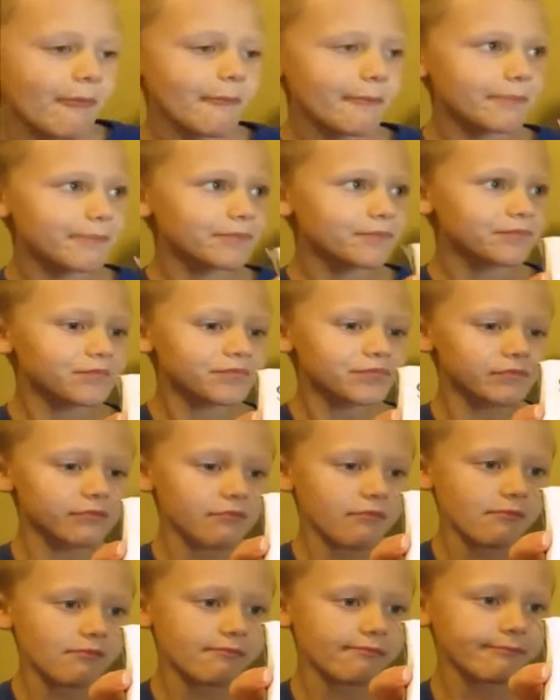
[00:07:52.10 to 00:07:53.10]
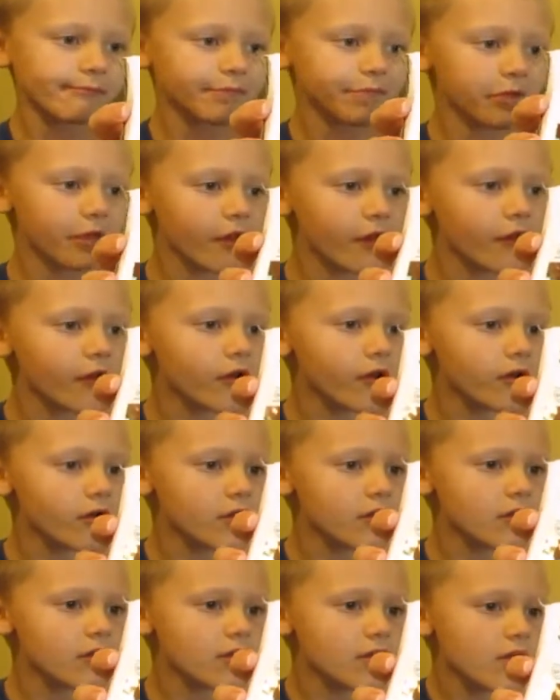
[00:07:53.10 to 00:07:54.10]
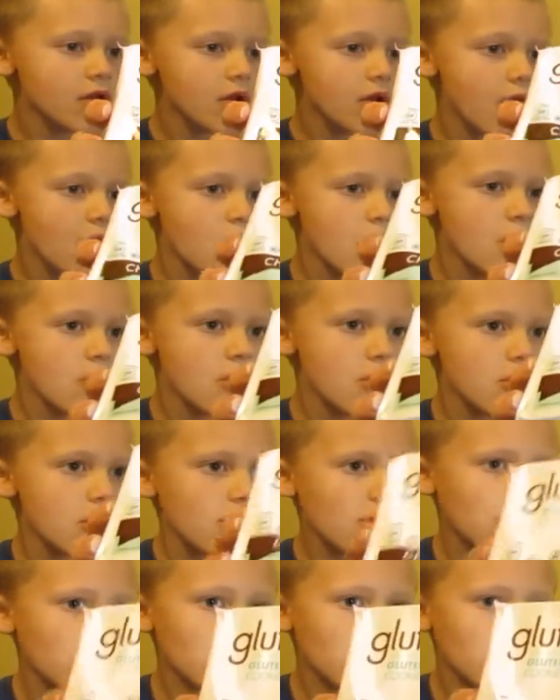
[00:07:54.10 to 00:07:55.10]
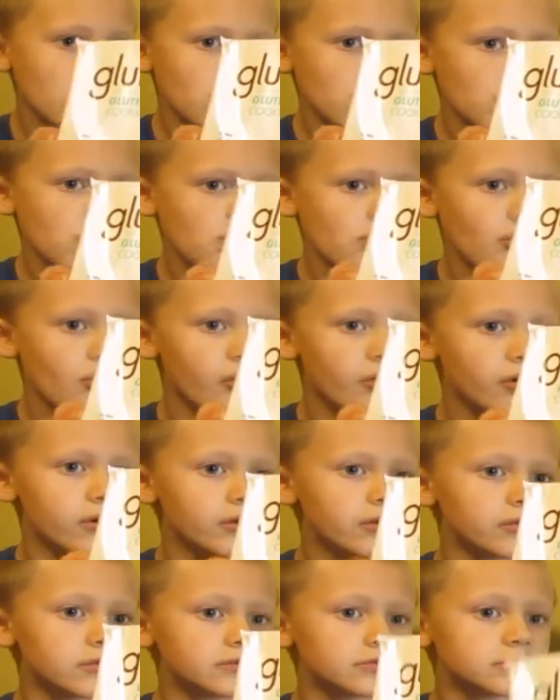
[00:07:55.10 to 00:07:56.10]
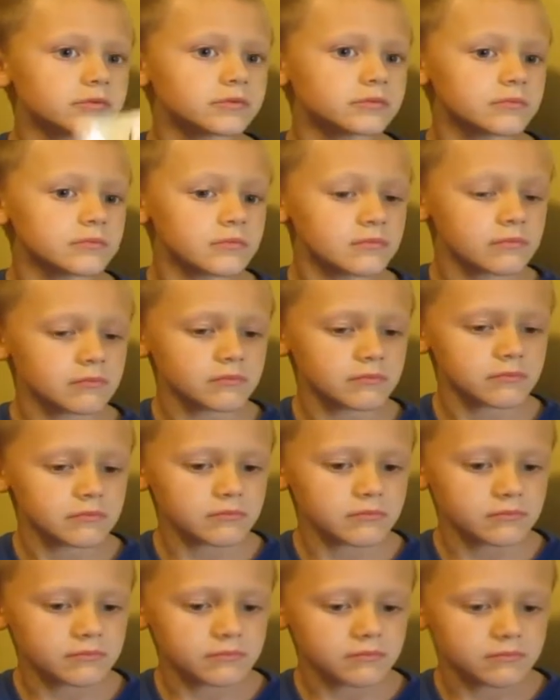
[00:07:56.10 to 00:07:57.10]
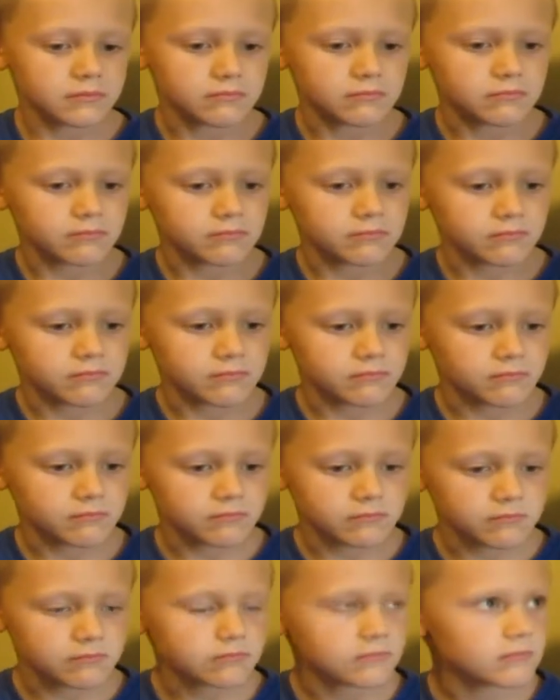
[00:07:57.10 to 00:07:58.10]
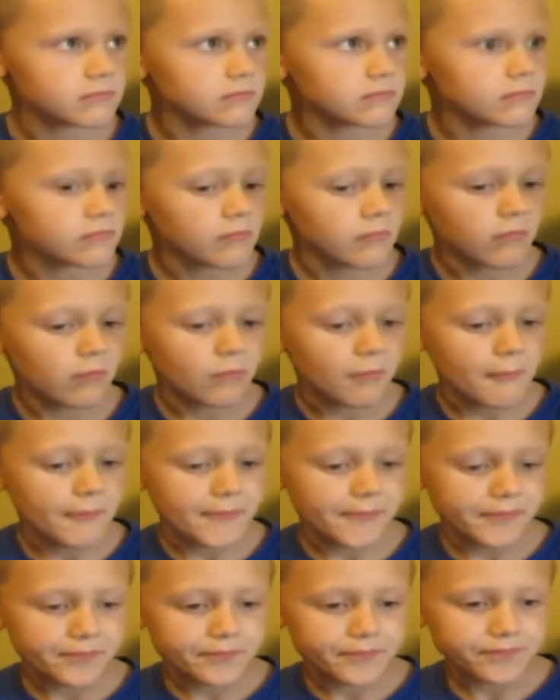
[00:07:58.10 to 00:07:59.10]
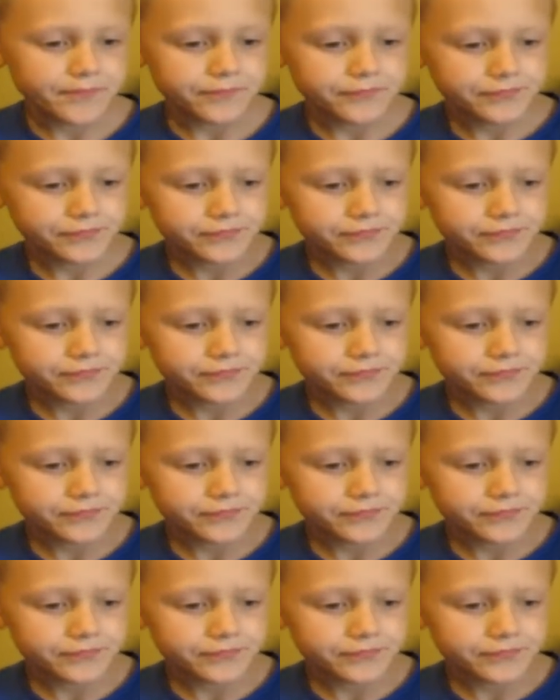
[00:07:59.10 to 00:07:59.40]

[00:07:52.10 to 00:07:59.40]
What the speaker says: (silent)